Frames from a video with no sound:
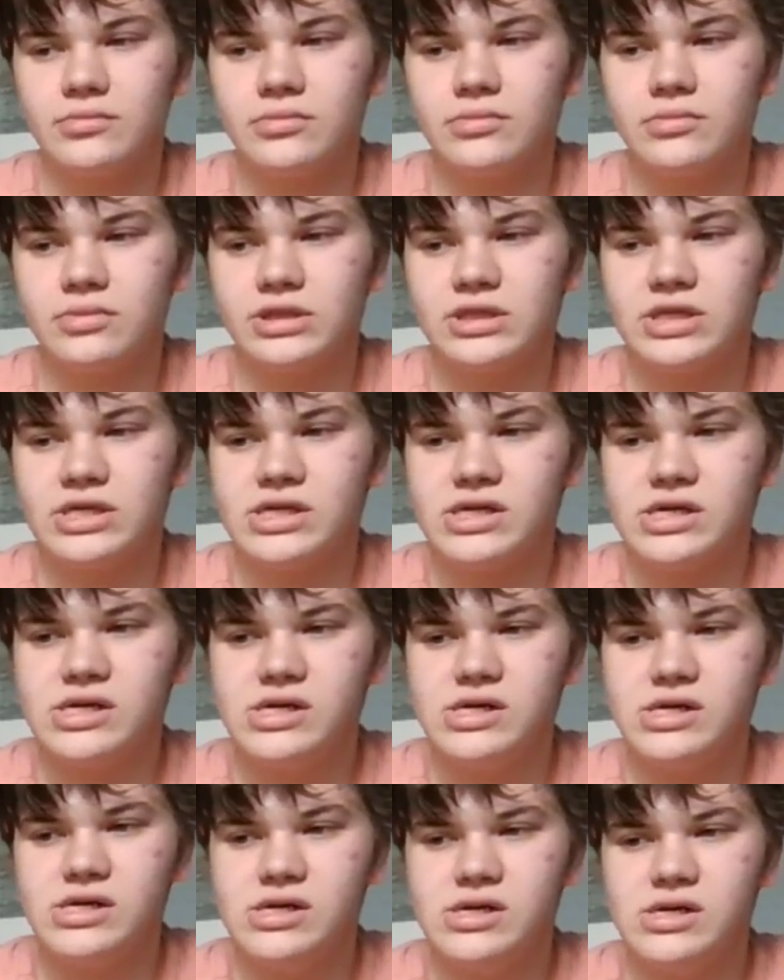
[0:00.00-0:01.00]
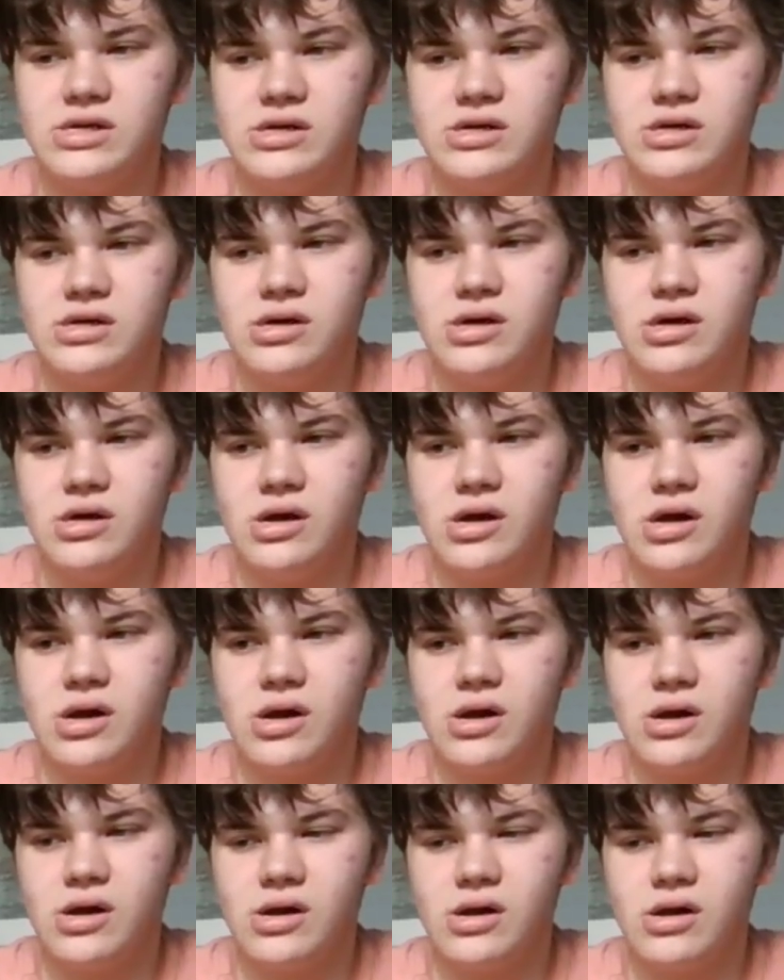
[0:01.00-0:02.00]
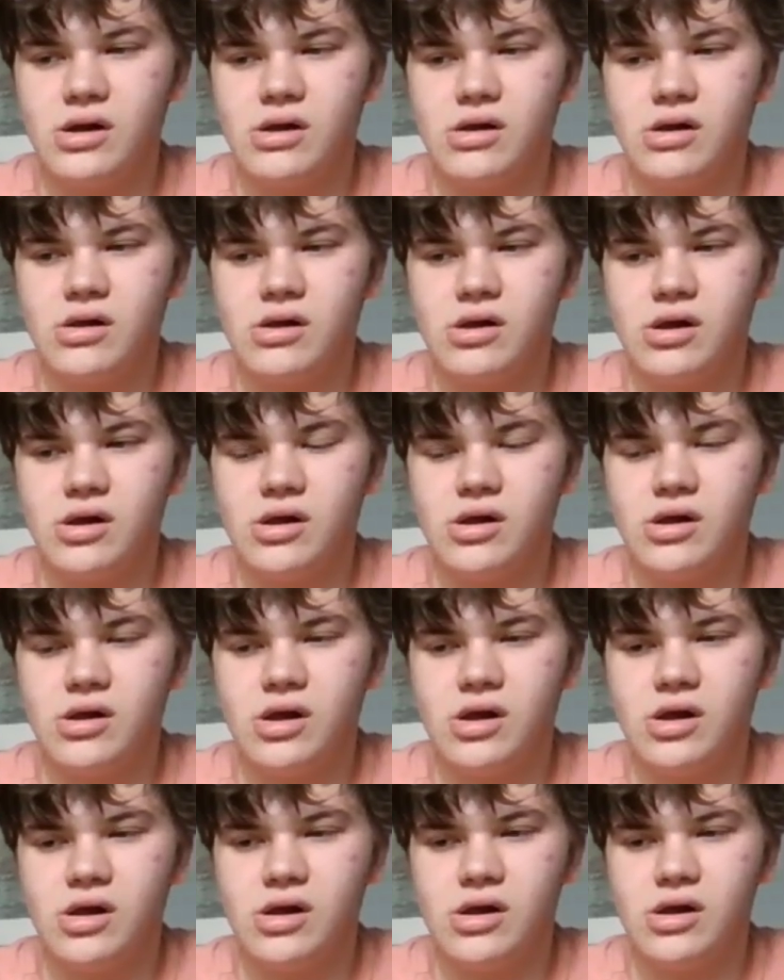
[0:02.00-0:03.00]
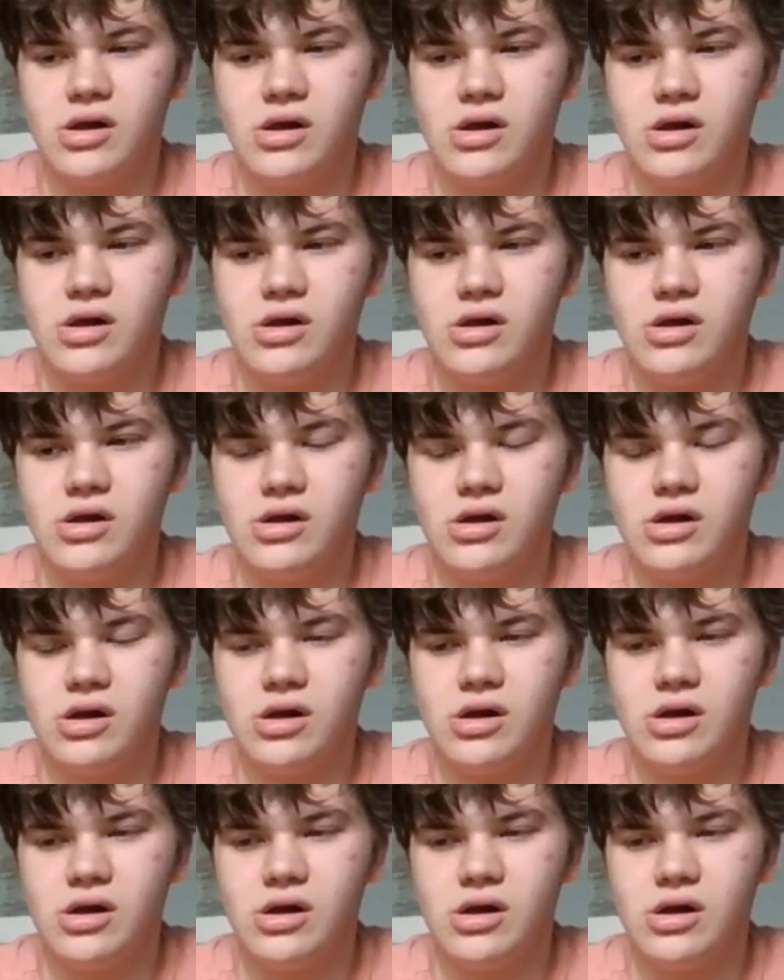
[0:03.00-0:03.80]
Nothing is said.